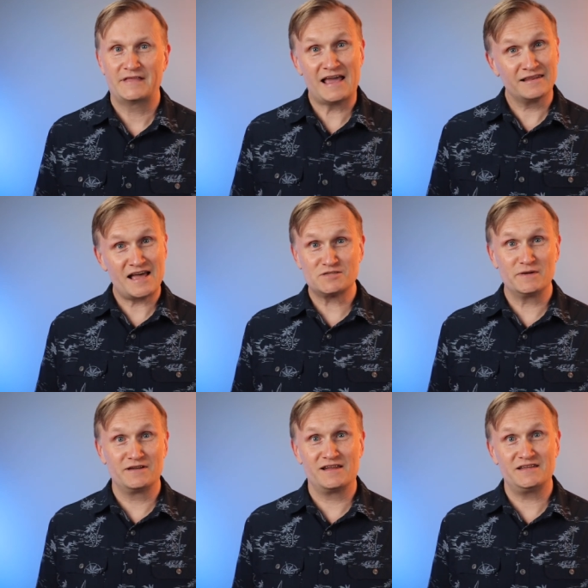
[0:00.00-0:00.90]
And last
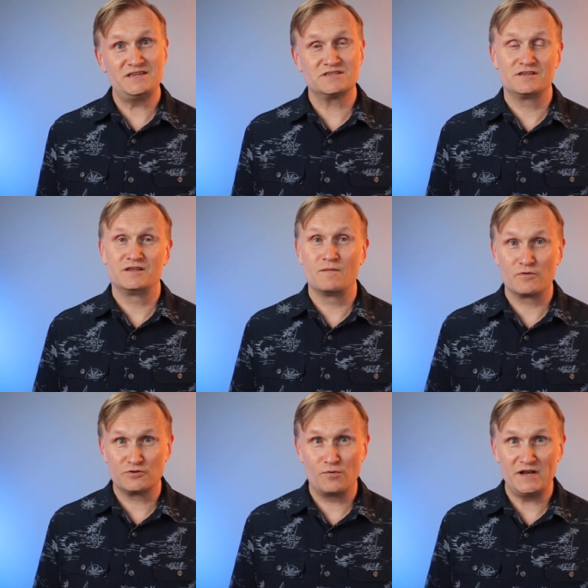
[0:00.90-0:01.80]
but not least,
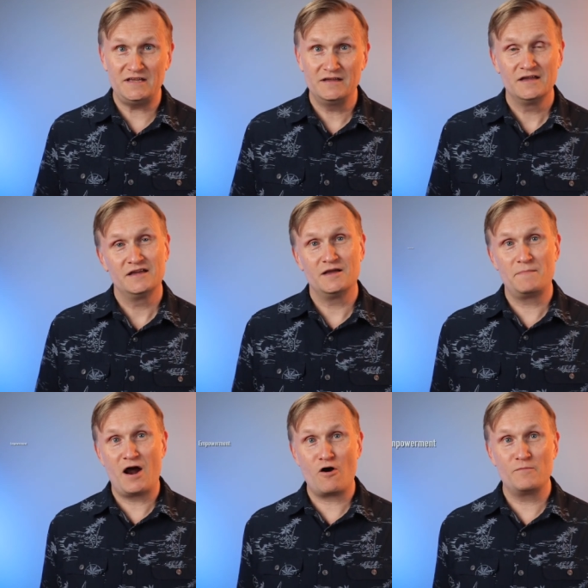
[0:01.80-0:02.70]
number 20,
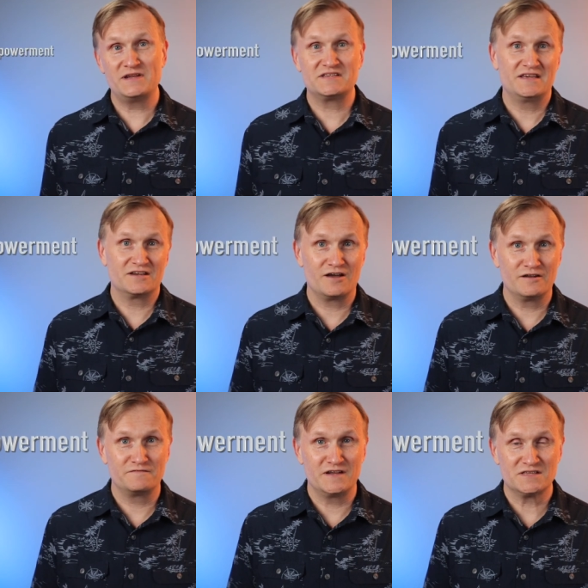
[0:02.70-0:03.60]
empowerment and
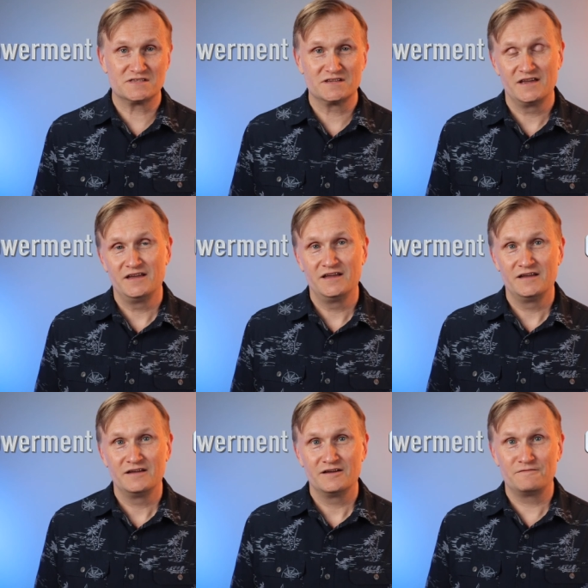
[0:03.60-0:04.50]
confidence.
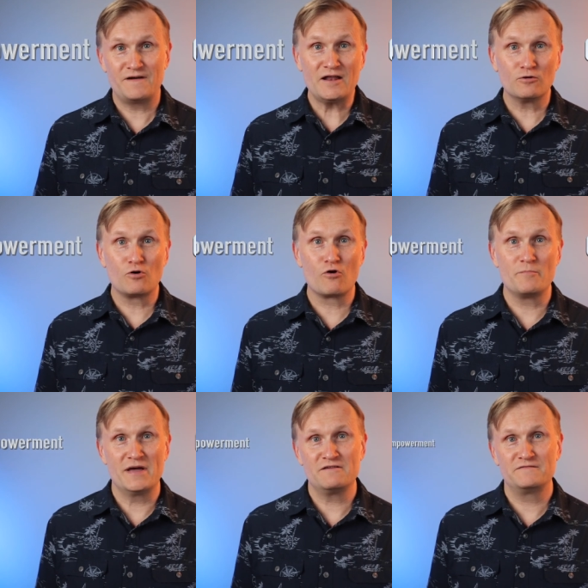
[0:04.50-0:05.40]
A final core
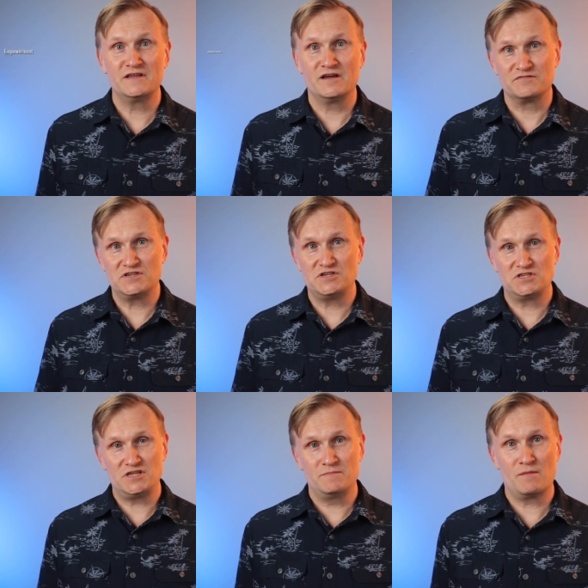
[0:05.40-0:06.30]
benefit of
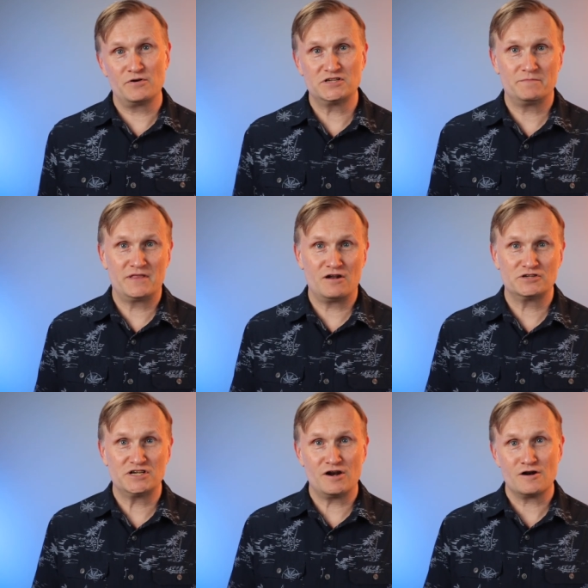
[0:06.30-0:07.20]
CGC membership that I'll
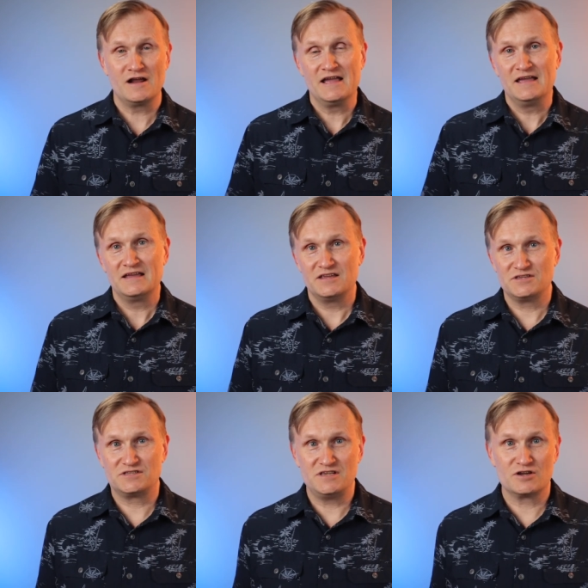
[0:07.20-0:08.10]
share
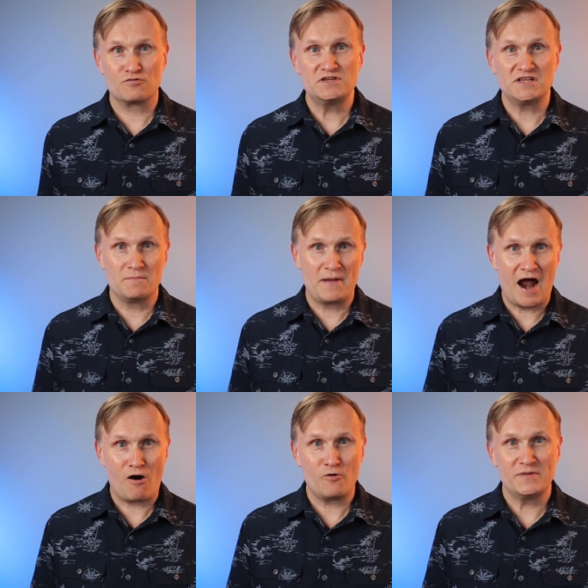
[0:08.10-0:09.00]
is the increased
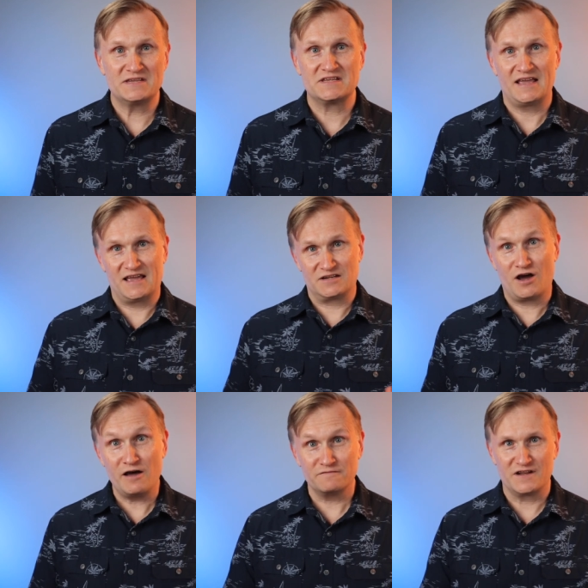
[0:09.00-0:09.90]
empowerment and
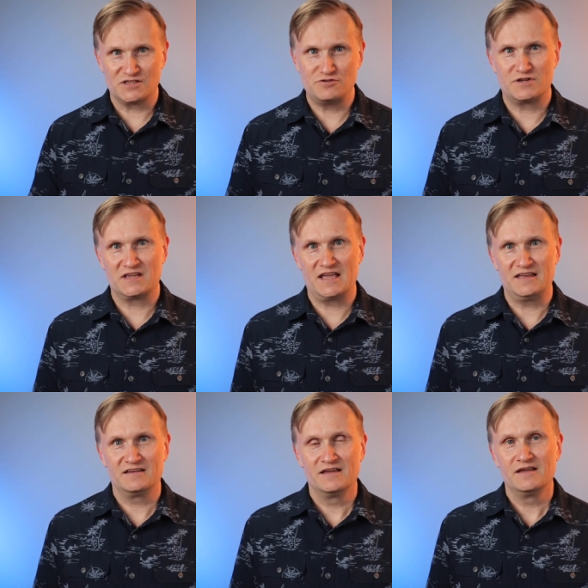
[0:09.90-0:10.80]
confidence you can gain.